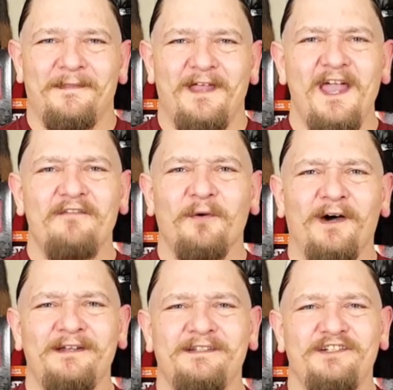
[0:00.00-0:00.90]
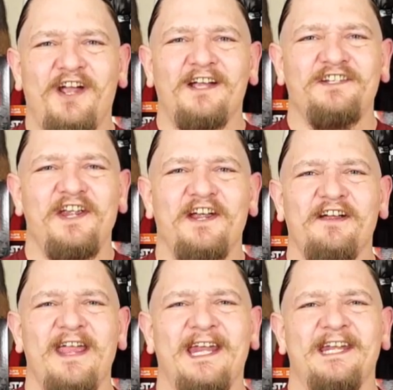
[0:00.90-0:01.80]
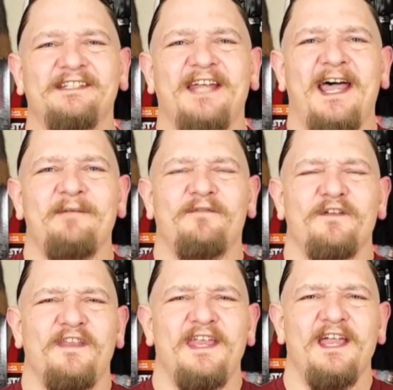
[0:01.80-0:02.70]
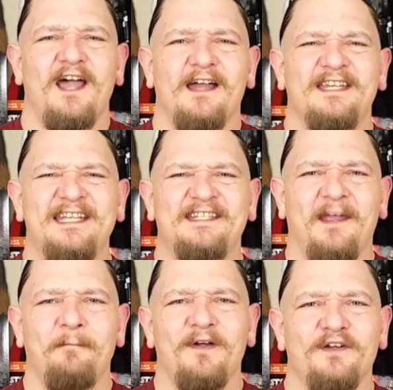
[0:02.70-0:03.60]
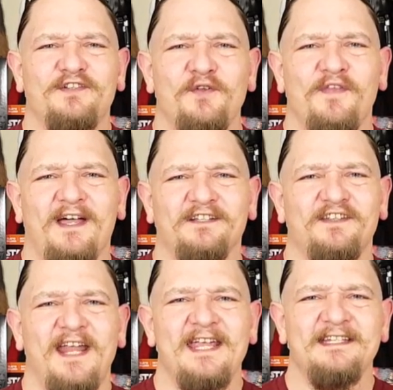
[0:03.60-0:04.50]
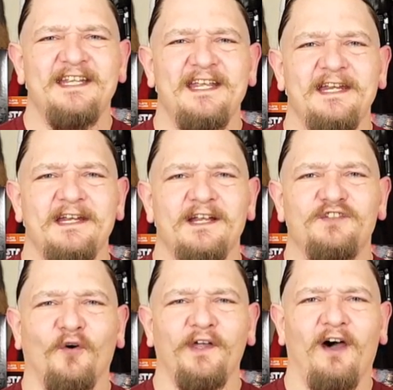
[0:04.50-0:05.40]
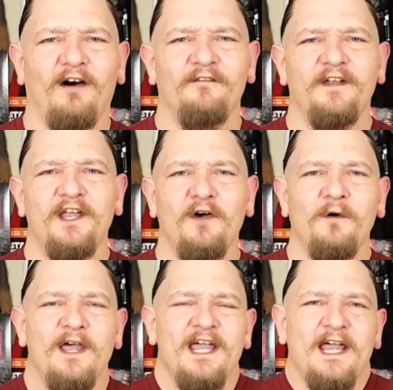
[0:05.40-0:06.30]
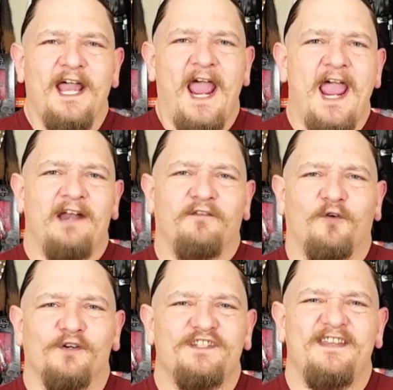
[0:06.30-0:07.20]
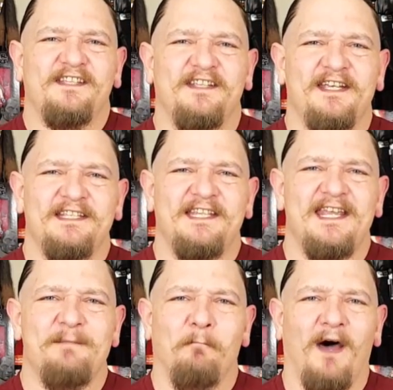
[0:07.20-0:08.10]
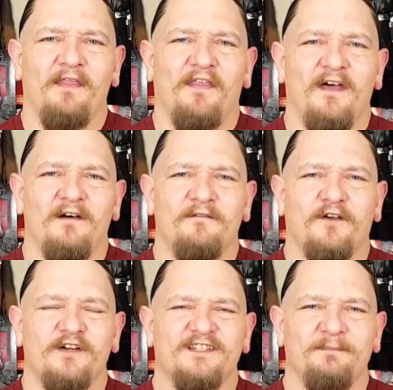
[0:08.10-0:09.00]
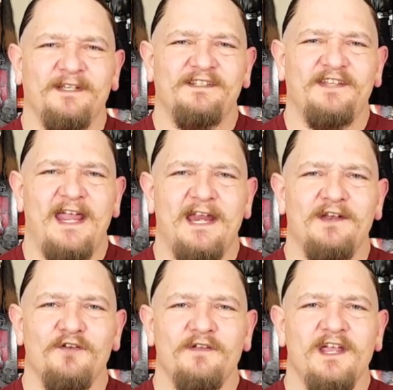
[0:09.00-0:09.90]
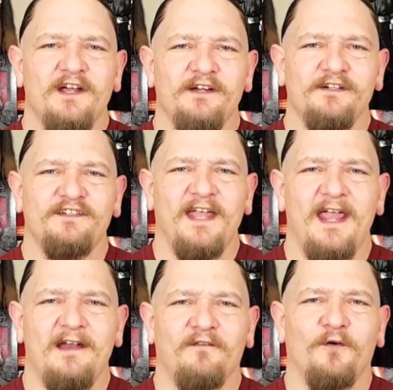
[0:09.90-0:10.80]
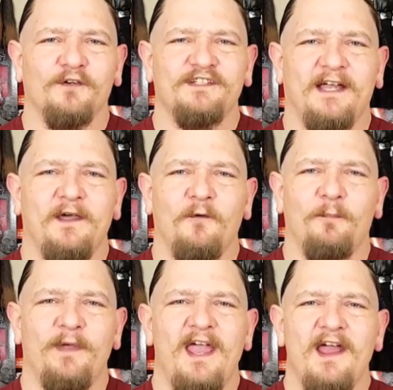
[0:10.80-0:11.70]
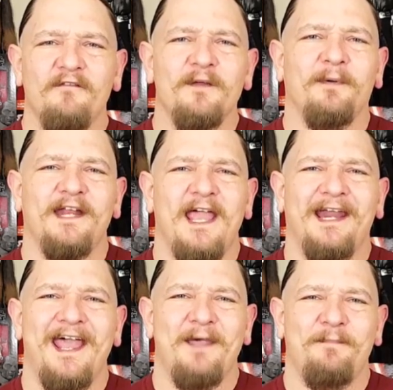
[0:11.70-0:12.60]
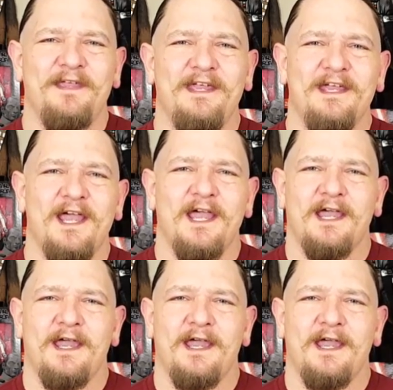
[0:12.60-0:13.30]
Hey everyone, Josh here, and it is time for the December 2018 Toy Haul video. And of course, this is the month of Christmas and New Year's, and of course I hope everybody had a happy